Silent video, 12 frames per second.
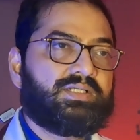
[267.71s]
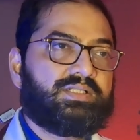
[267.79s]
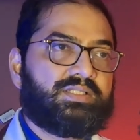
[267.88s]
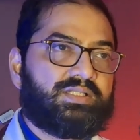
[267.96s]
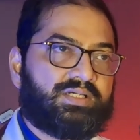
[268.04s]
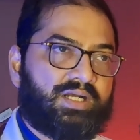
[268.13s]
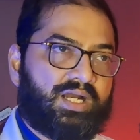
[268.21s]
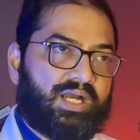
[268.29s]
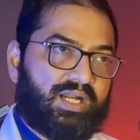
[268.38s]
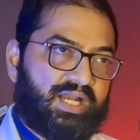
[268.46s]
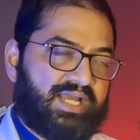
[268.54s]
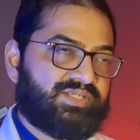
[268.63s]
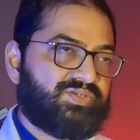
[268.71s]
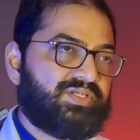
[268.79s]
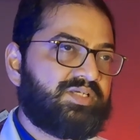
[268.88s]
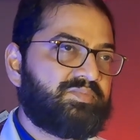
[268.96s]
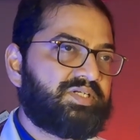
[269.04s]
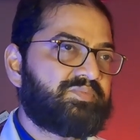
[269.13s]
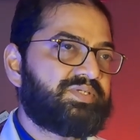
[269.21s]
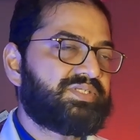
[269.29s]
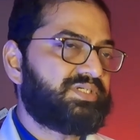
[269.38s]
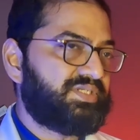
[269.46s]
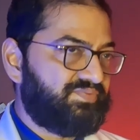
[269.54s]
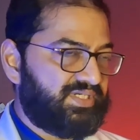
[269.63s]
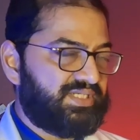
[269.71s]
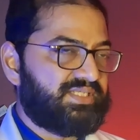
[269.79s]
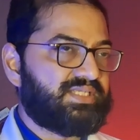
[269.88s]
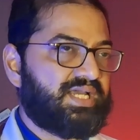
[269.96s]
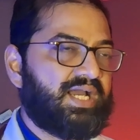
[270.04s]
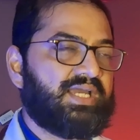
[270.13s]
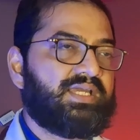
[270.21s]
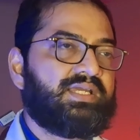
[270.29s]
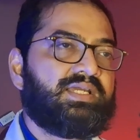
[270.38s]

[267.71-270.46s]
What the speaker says: The diastolic blood pressure, if it is high,